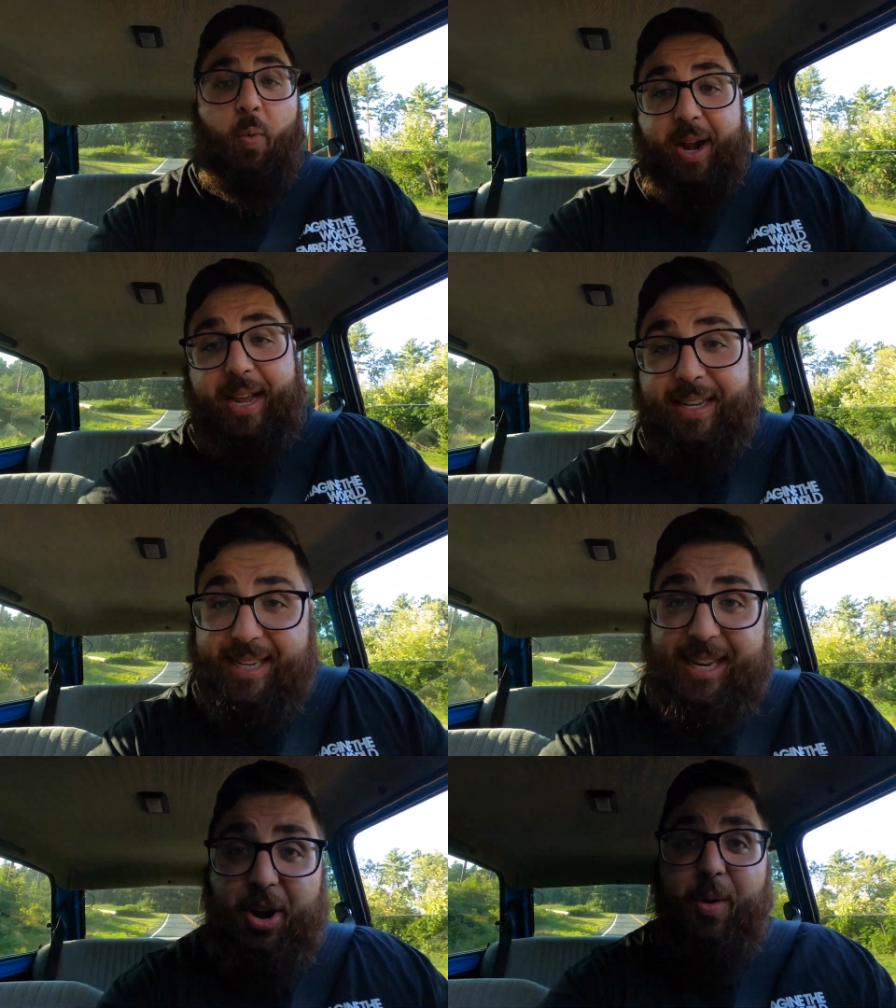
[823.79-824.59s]
when
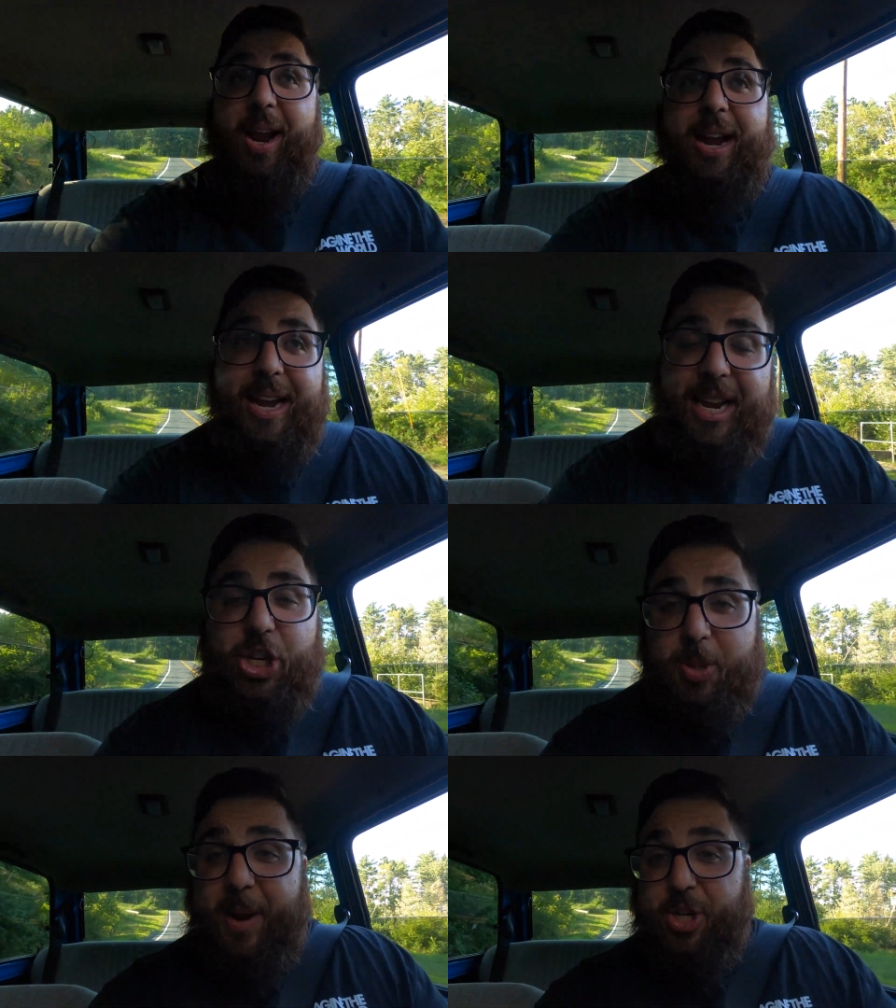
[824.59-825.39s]
considering a niche
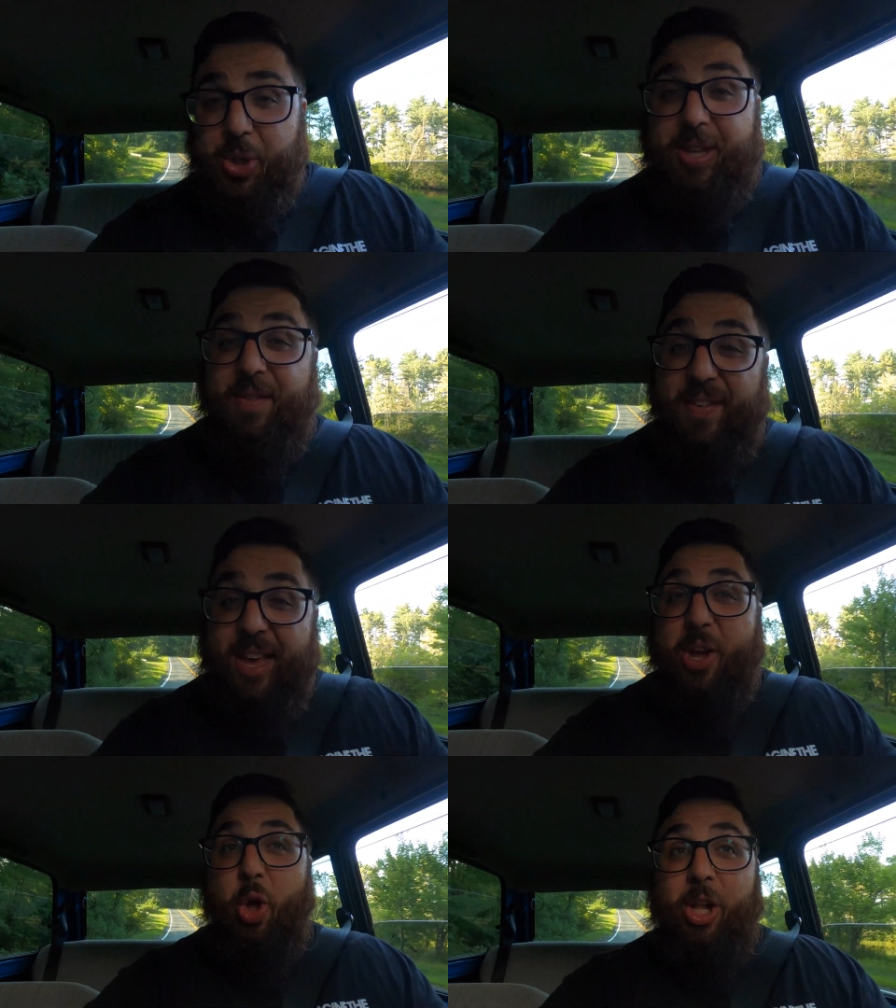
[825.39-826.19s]
specialty
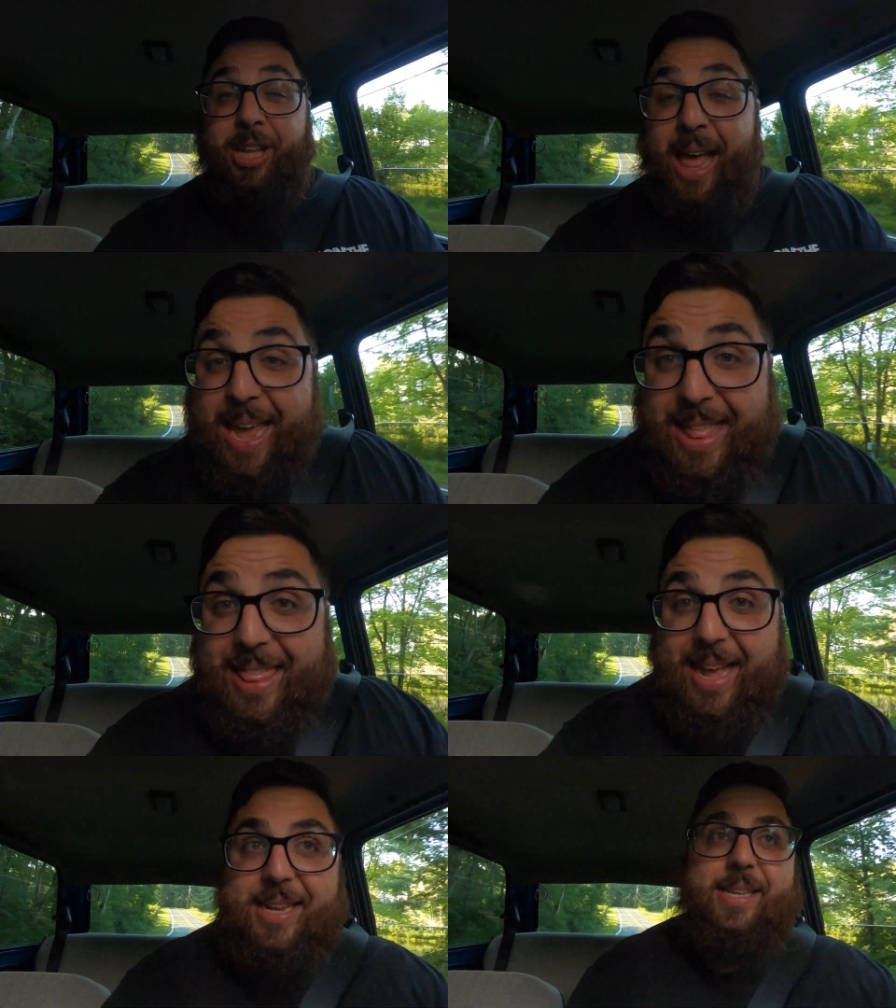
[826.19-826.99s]
vehicle like
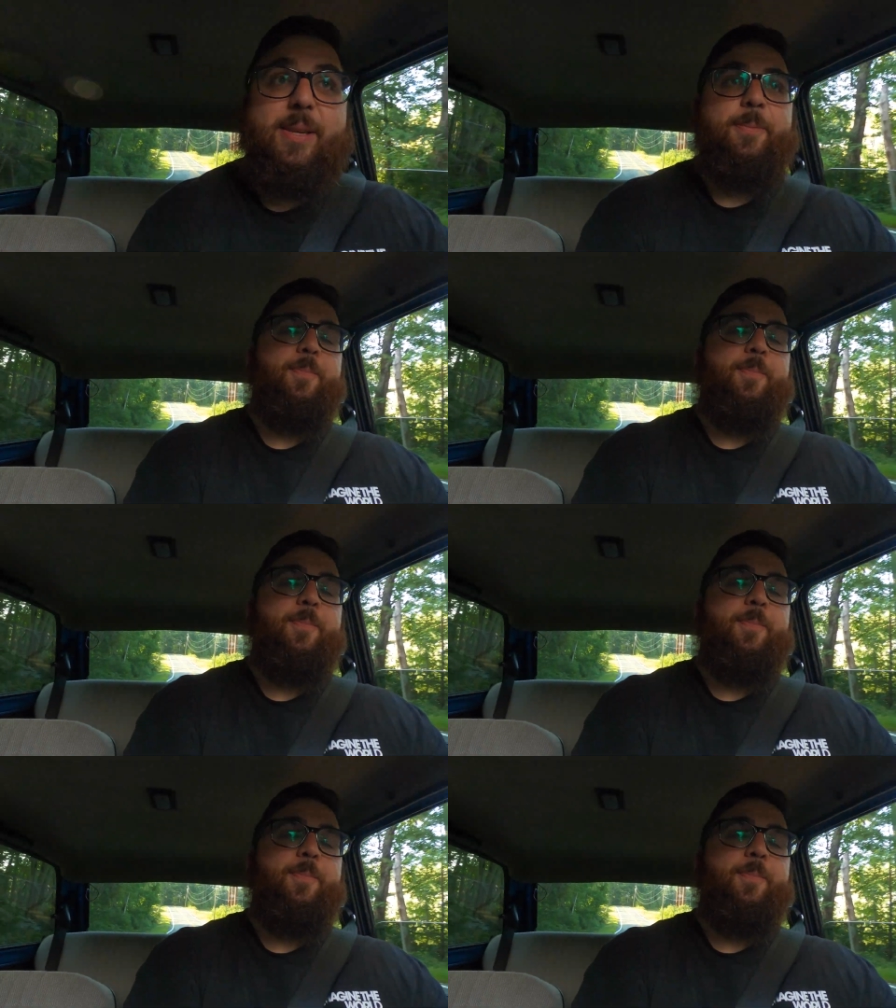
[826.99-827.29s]
this.